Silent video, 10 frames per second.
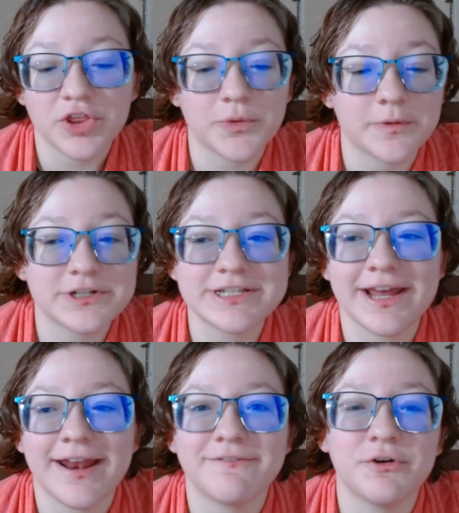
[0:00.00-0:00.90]
The Worst
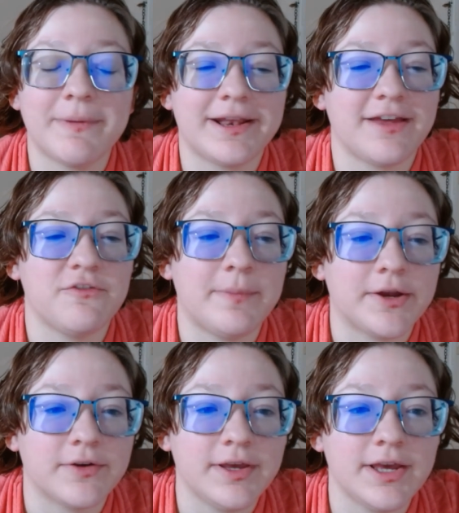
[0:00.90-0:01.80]
Night Ever by Dave
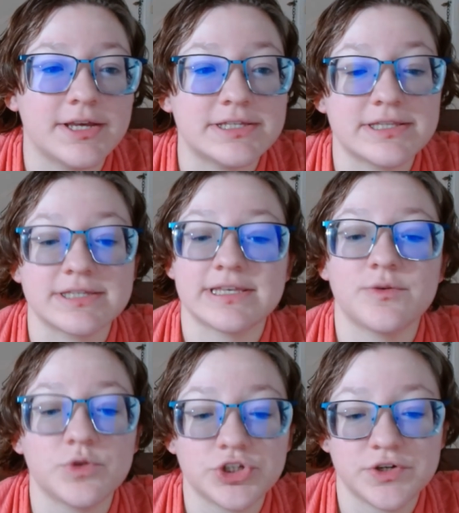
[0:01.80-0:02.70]
Barry is the
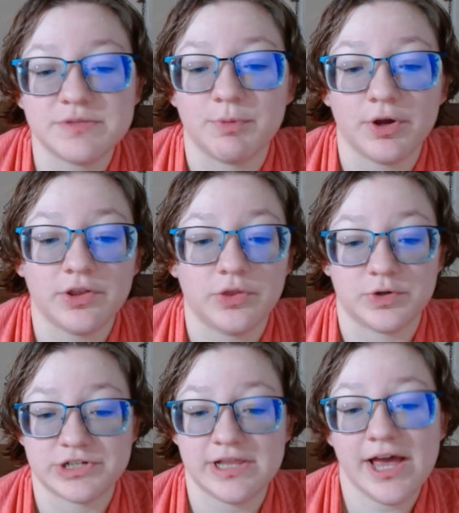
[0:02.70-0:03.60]
sequel to his book, The
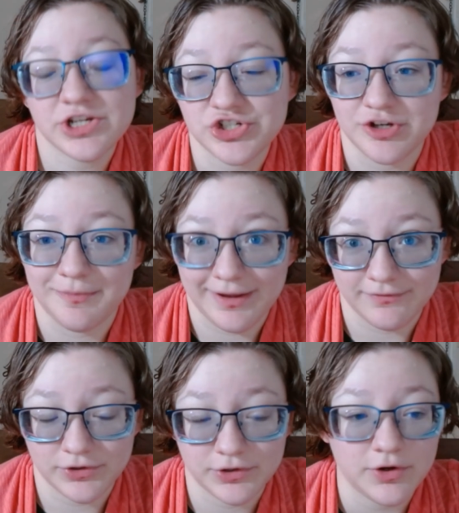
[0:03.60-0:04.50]
Worst Class Trip
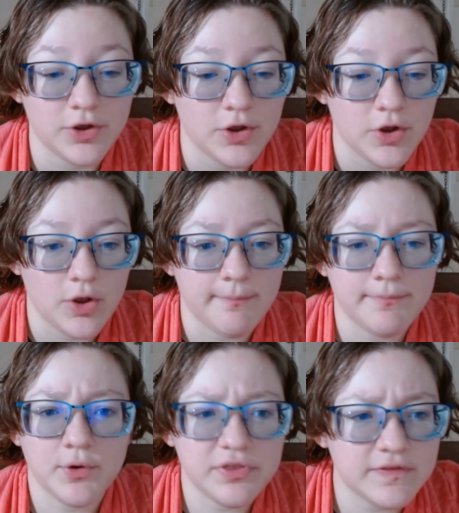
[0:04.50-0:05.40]
Ever.
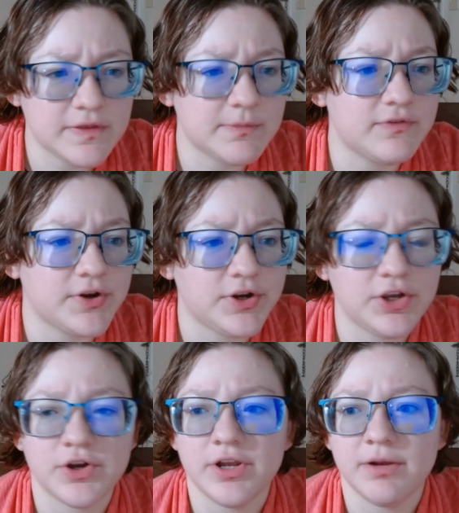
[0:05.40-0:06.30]
Both of them are very
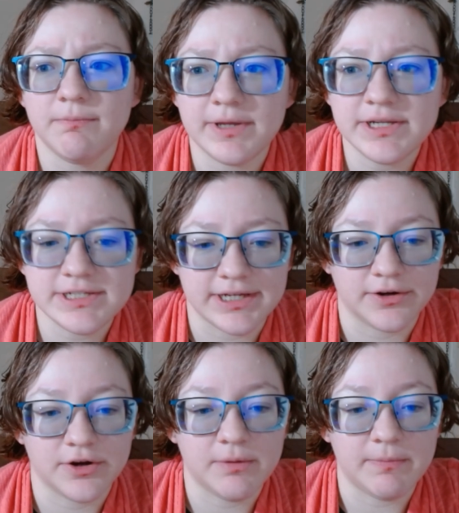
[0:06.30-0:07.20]
good and B
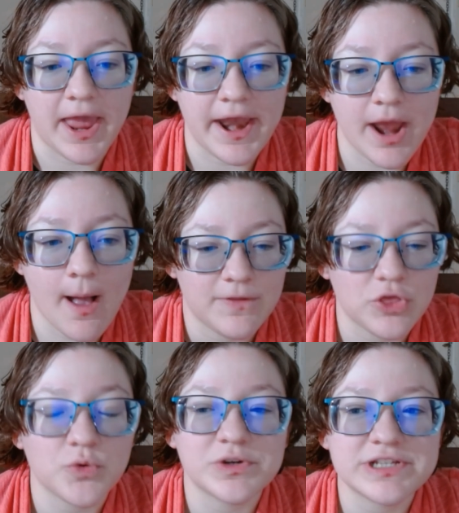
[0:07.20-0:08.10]
tier, but
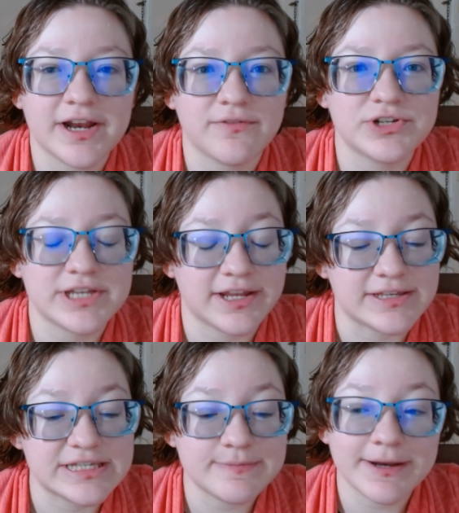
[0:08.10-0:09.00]
The Worst Night Ever is getting
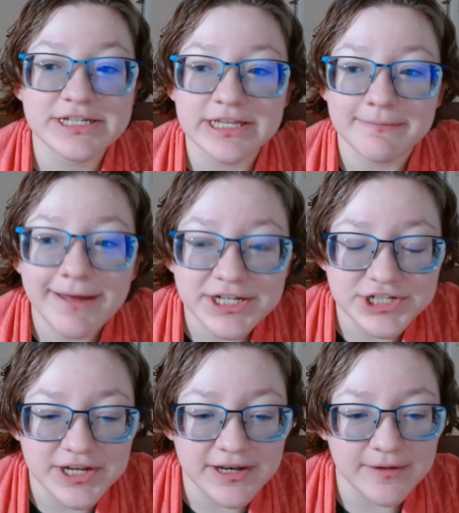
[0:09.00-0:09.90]
specially
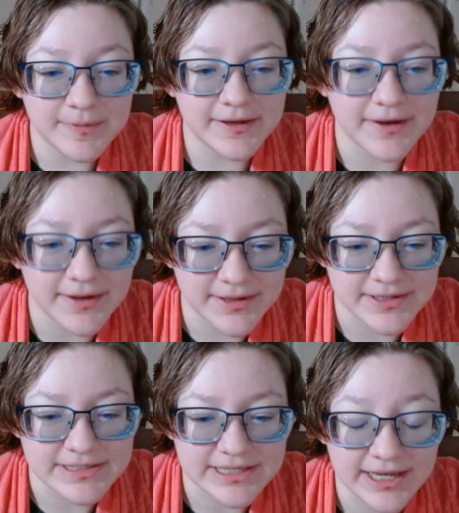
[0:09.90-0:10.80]
mentioned
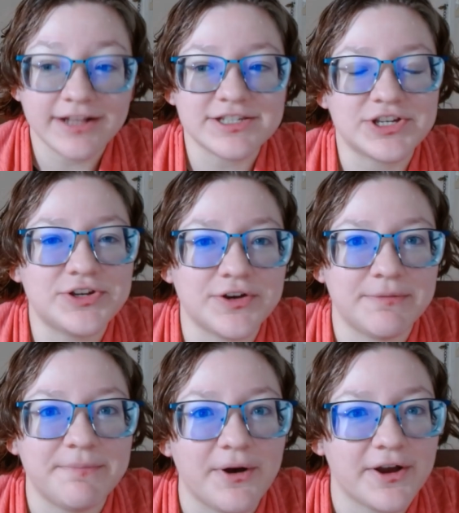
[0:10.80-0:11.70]
because it's a
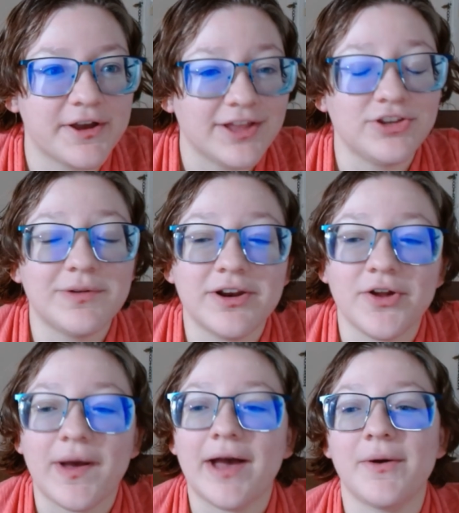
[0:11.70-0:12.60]
good book. And you want to
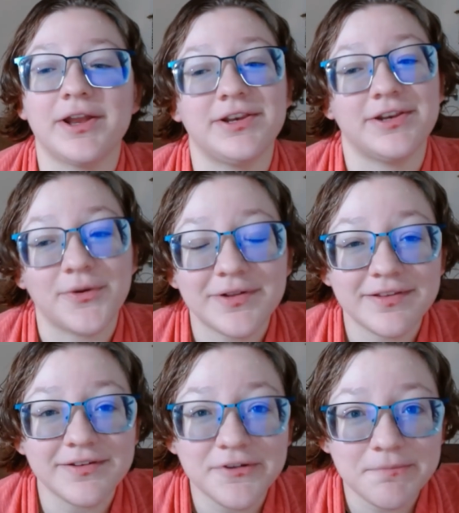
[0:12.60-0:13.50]
know how I know it's
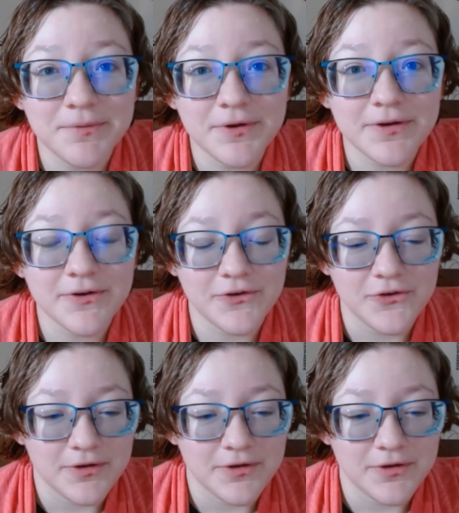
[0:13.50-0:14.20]
a good book?